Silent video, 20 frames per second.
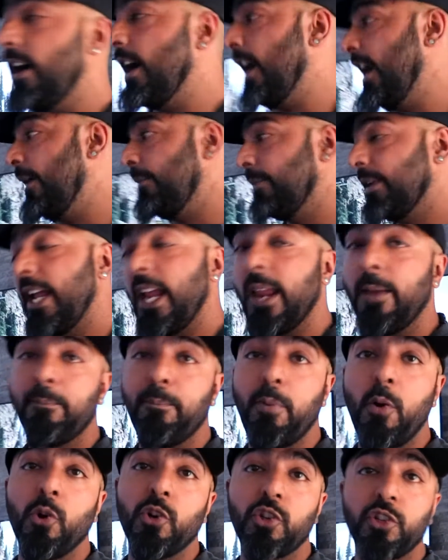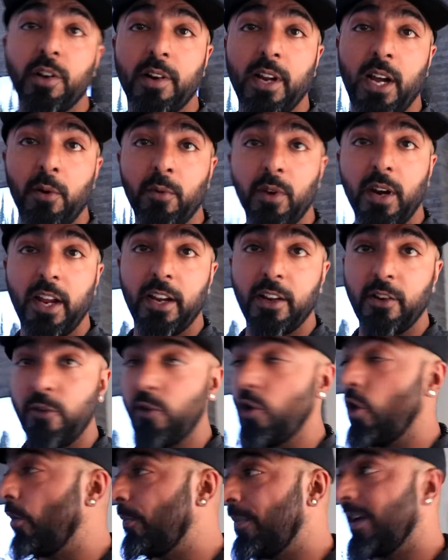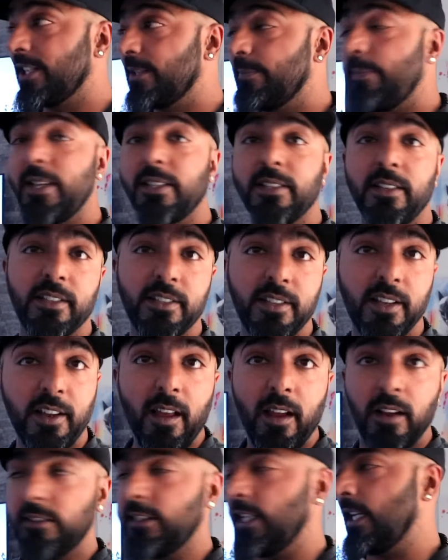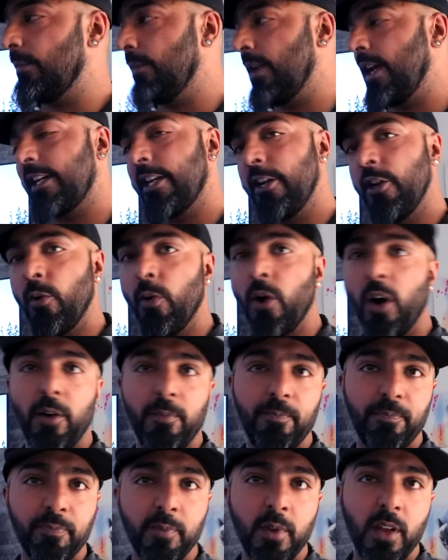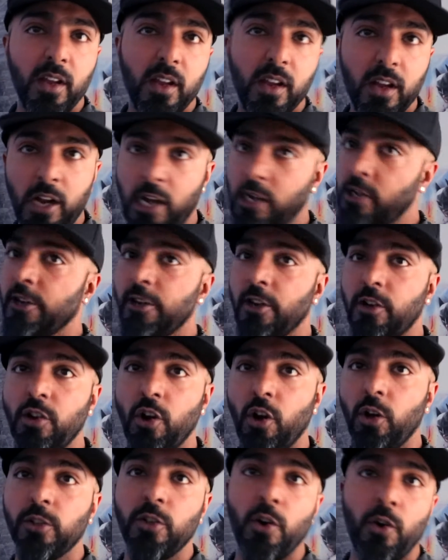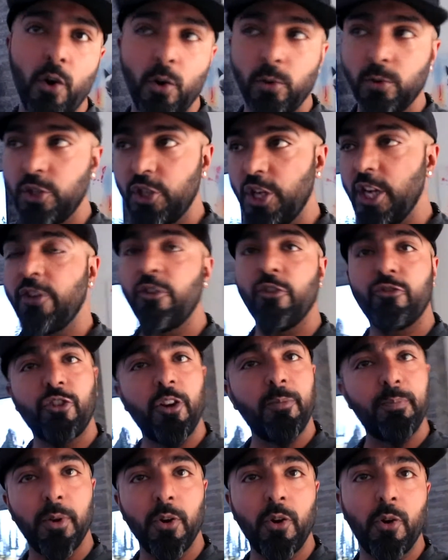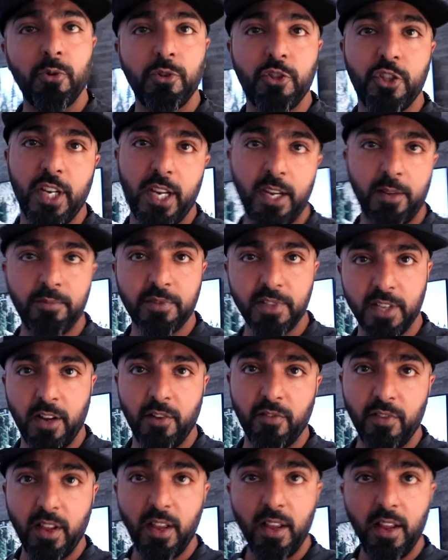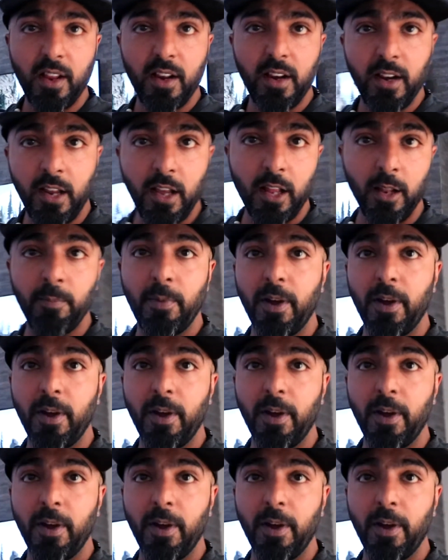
I am getting pushed around like no man's business. Then I'm like, you know what? I'm gonna call the OG, the triple OG himself, little